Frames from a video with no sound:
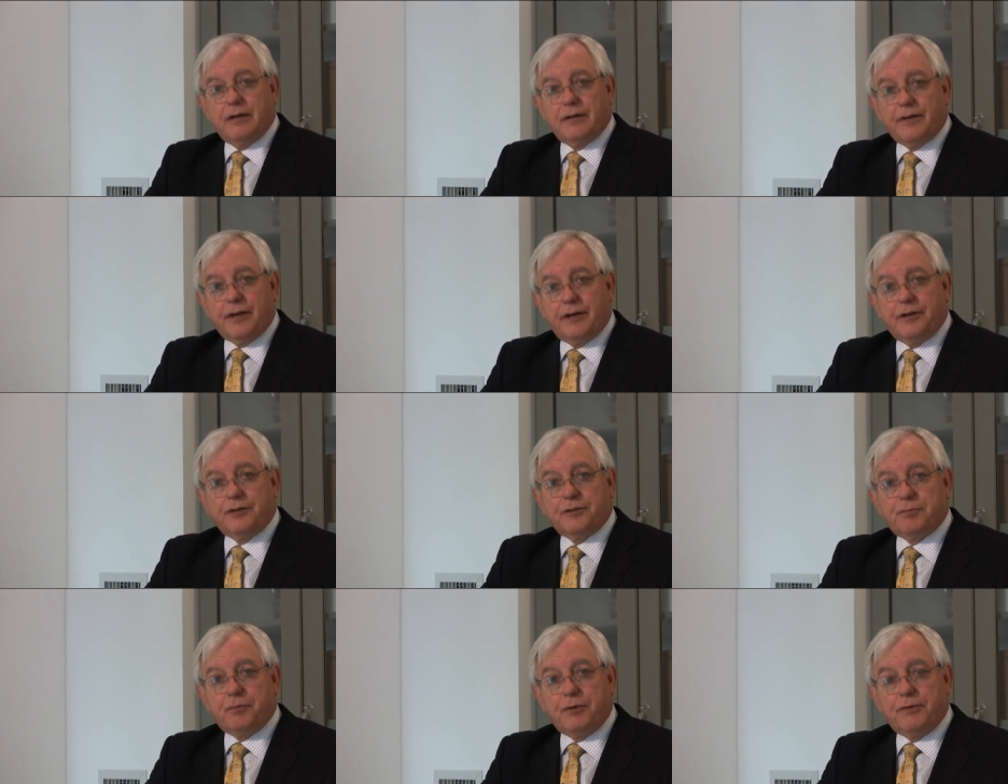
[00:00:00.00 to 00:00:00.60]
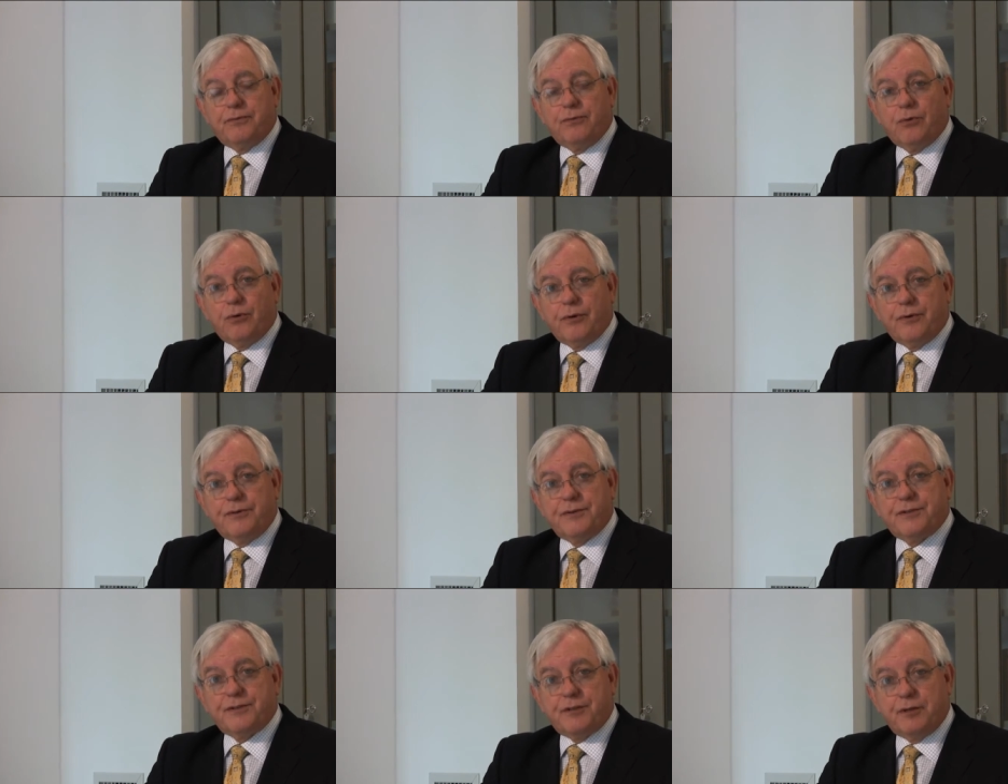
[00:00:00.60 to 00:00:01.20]
that is,
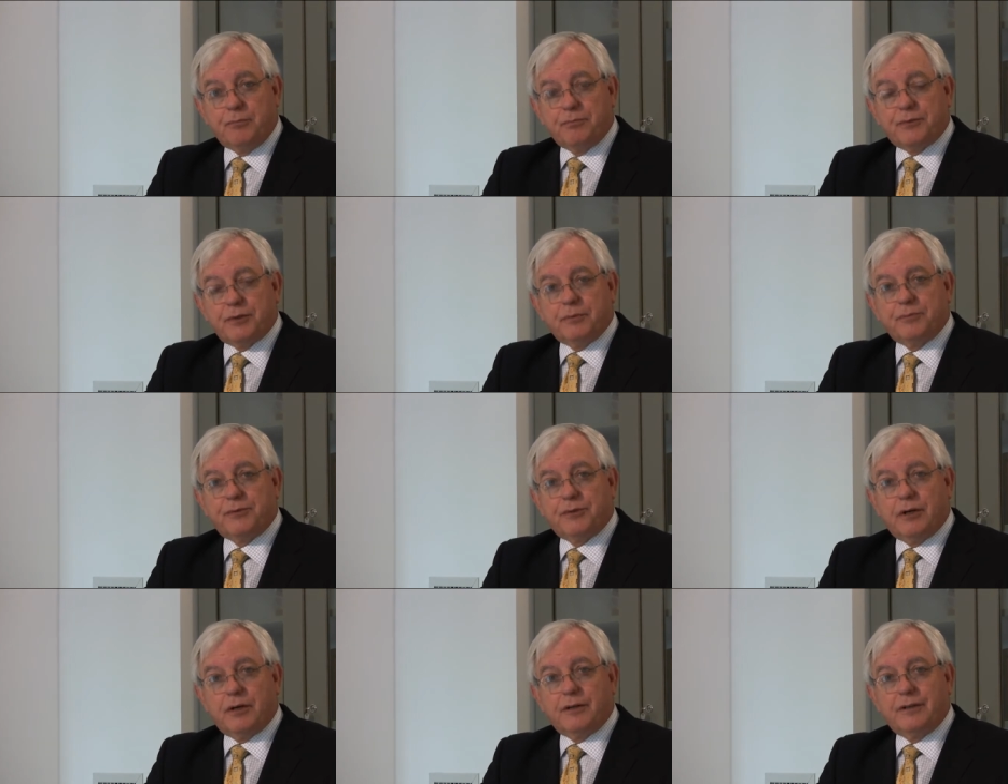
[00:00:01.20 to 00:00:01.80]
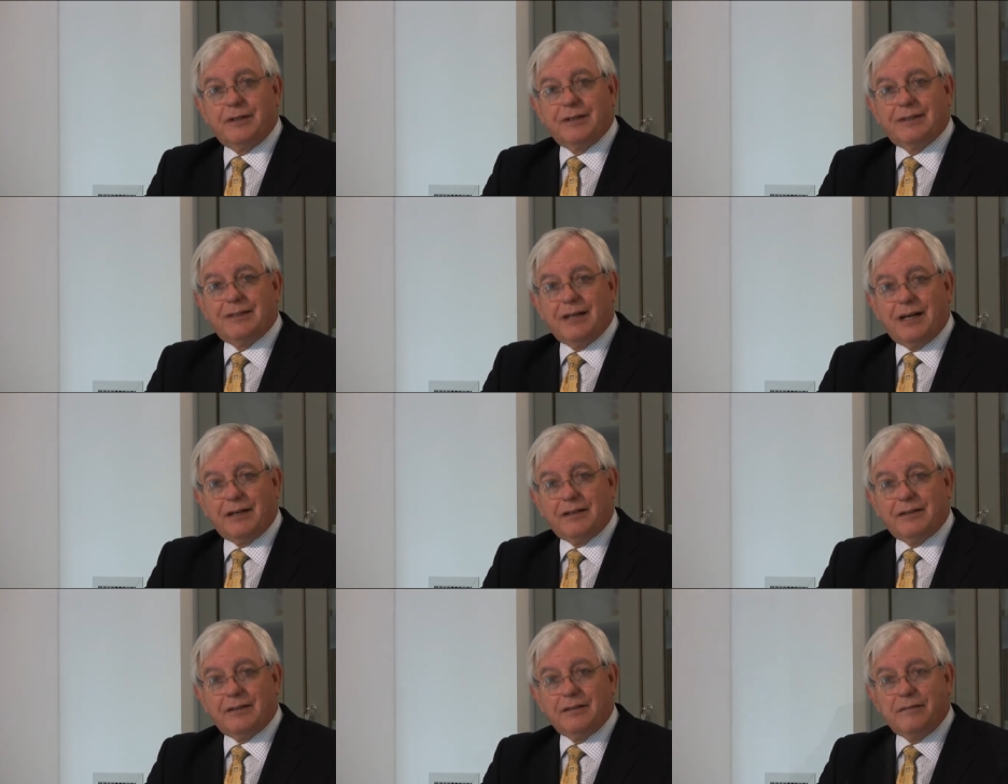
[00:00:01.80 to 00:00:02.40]
before symptoms are
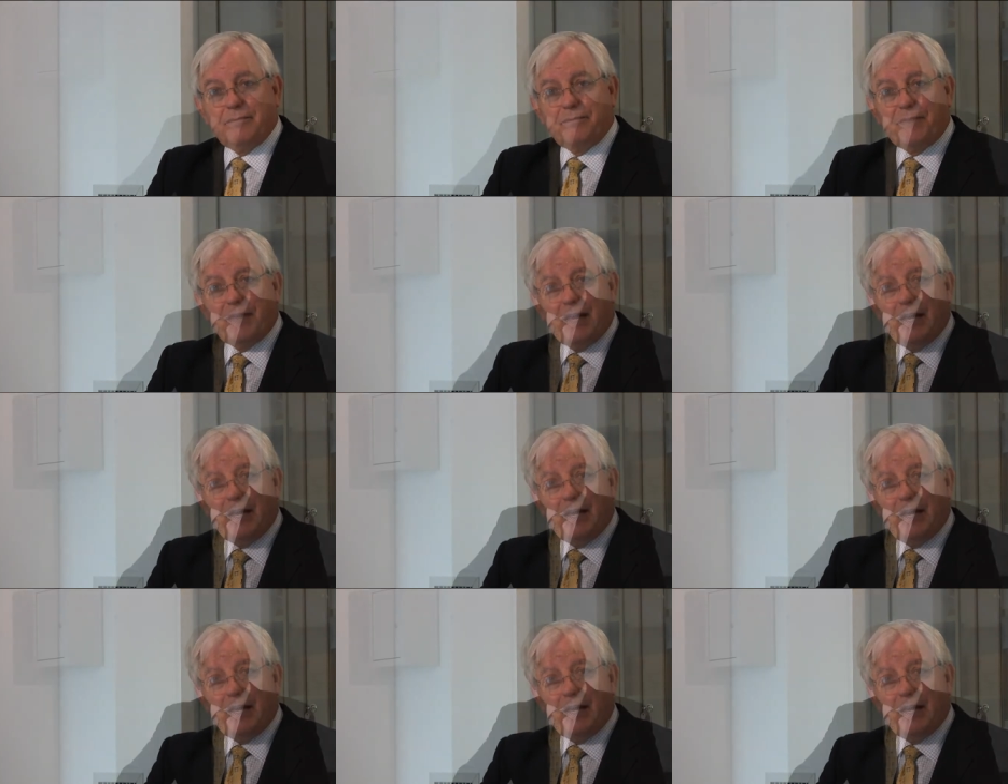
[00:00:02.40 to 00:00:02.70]
detected.